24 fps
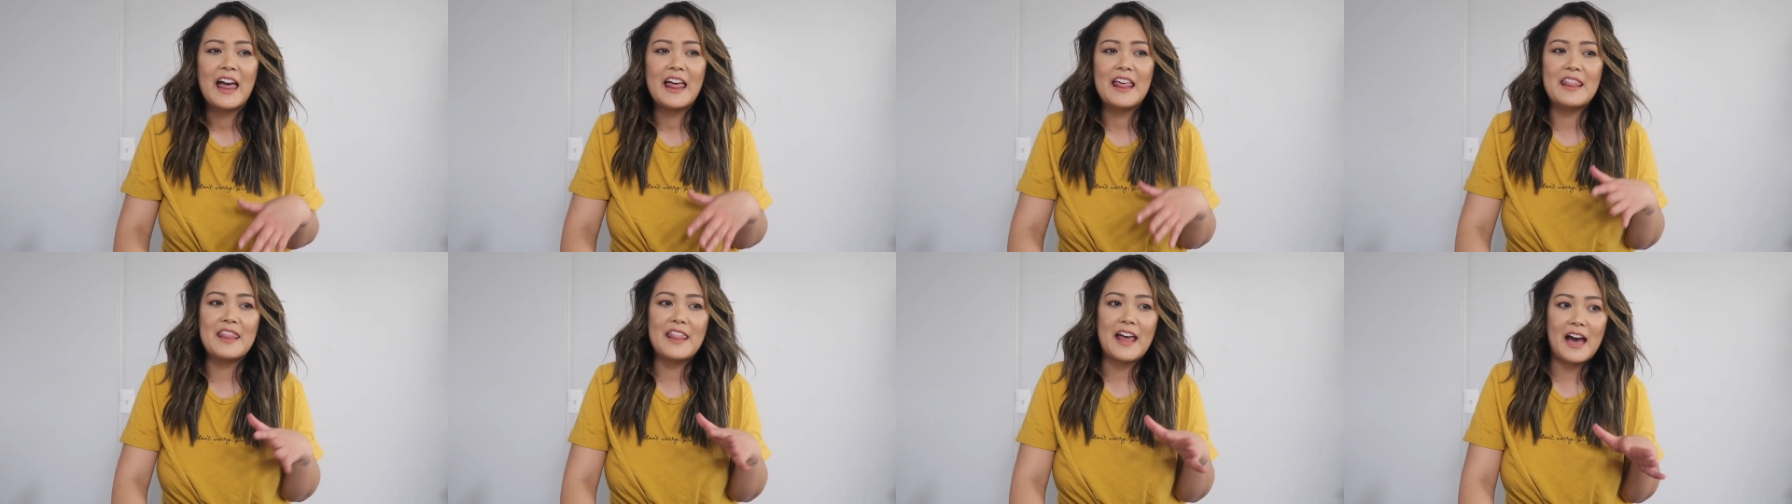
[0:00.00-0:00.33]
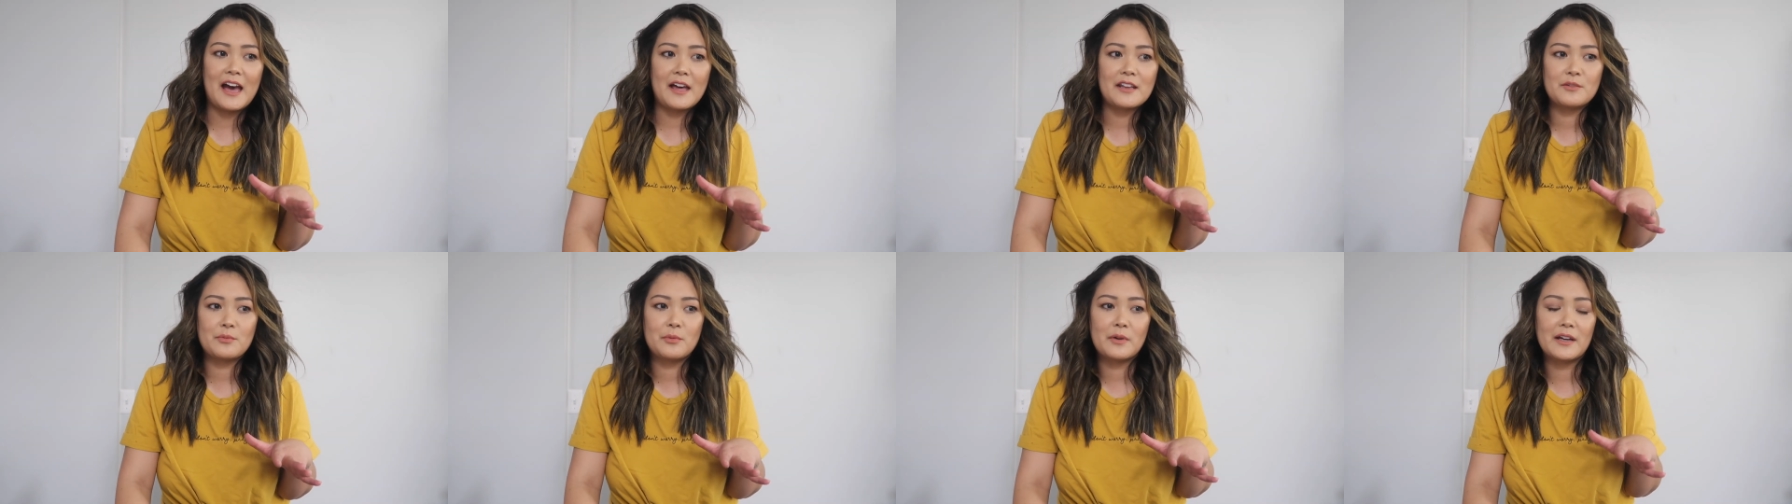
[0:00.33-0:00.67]

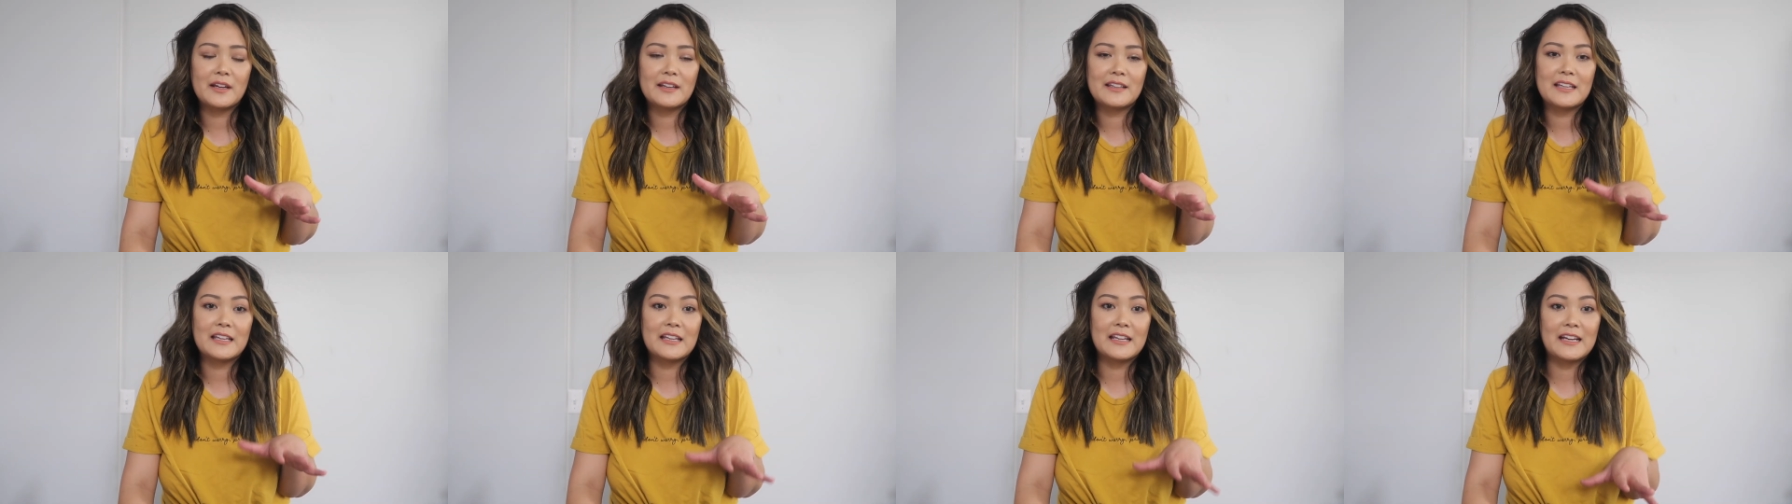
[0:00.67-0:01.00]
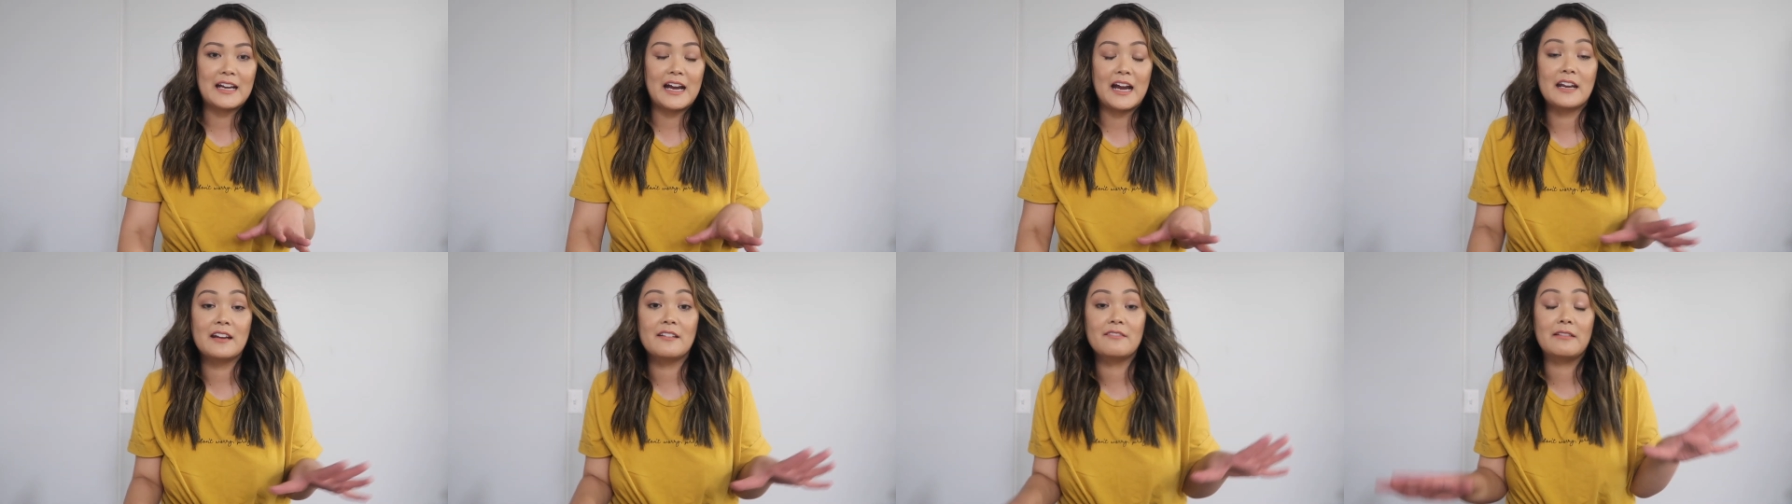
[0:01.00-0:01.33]
that one can
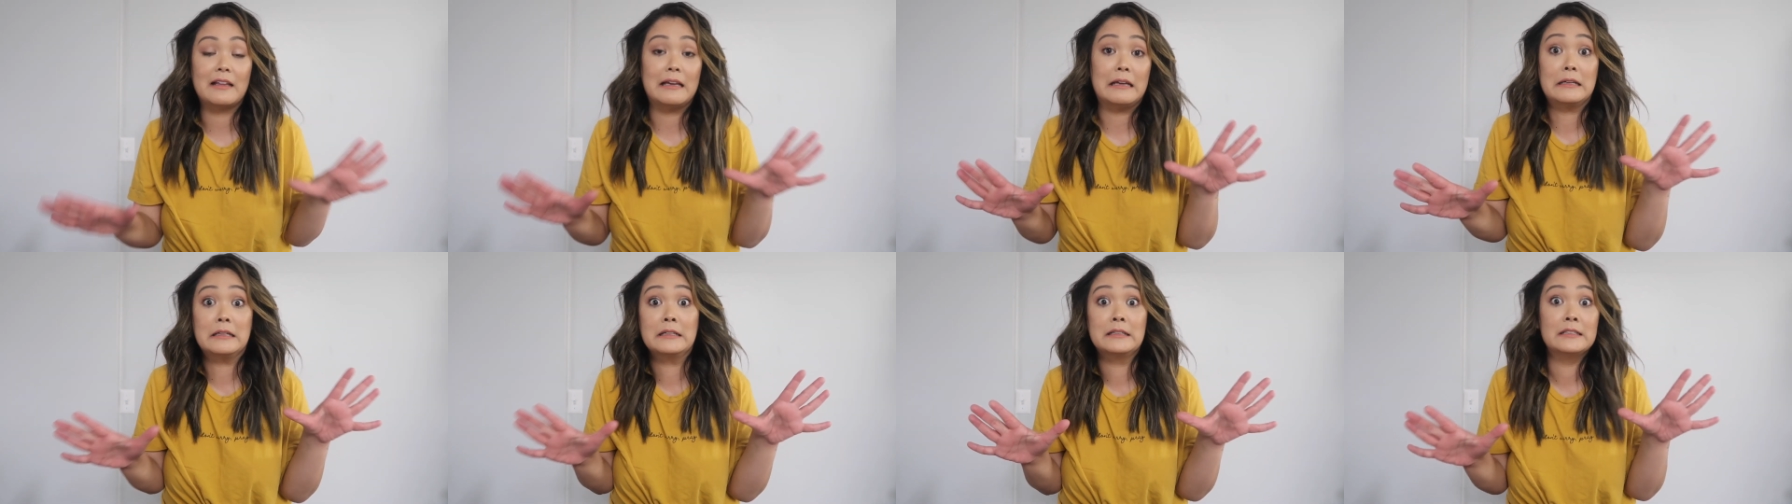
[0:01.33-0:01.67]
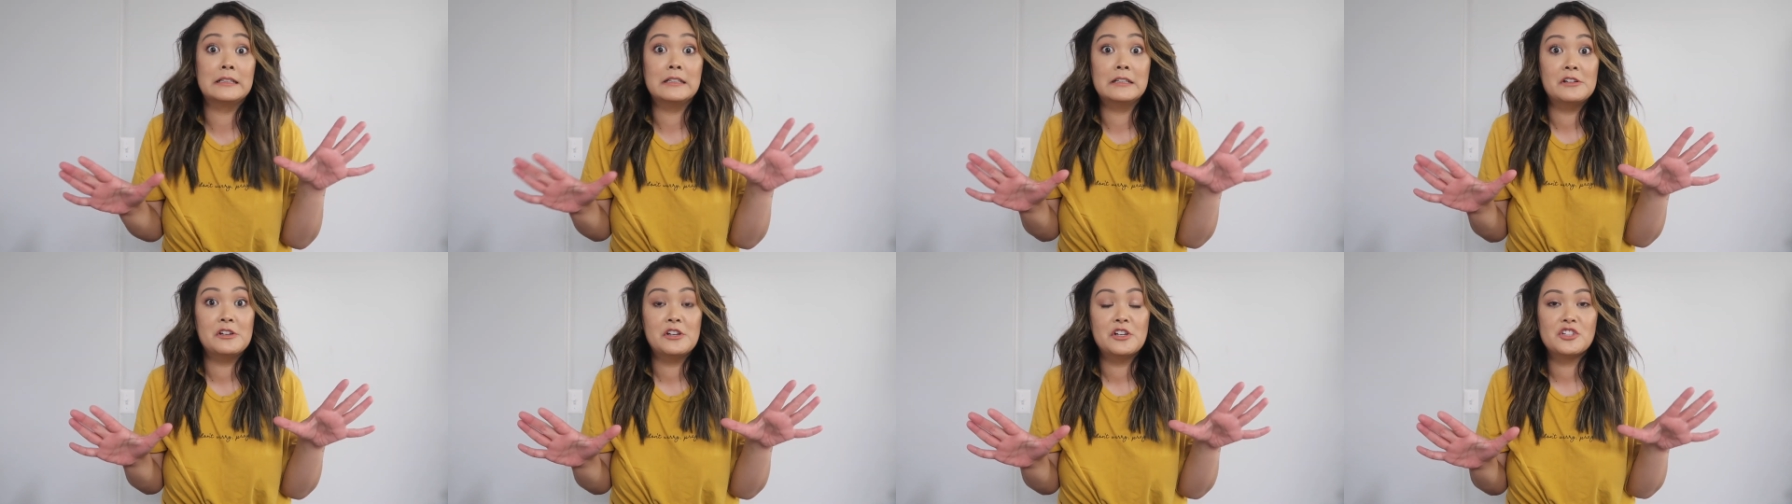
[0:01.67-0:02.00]
kind of like
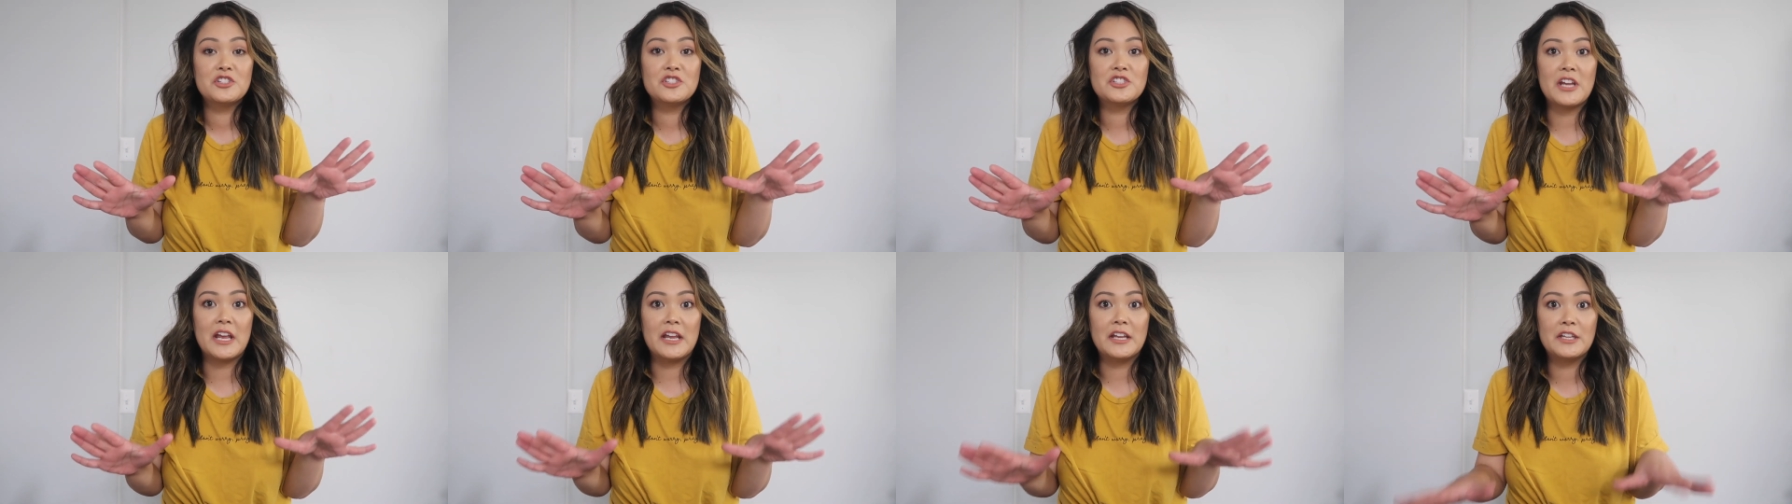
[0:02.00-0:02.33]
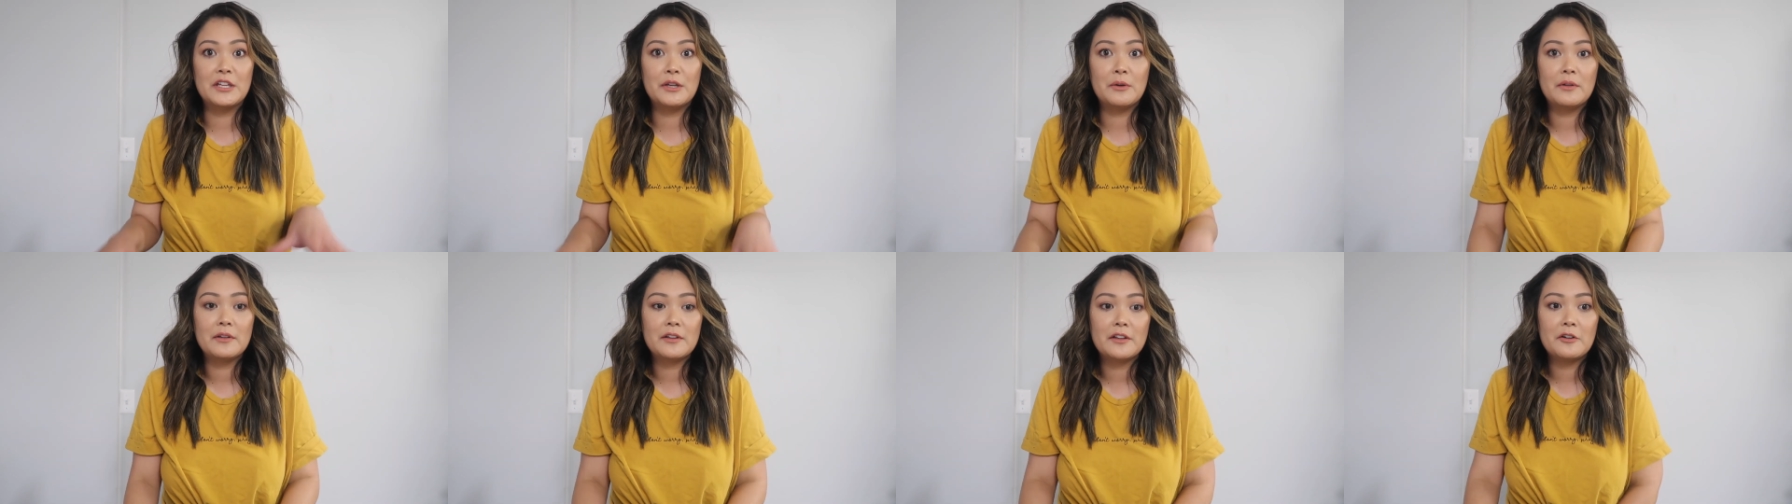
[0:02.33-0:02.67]
shake you a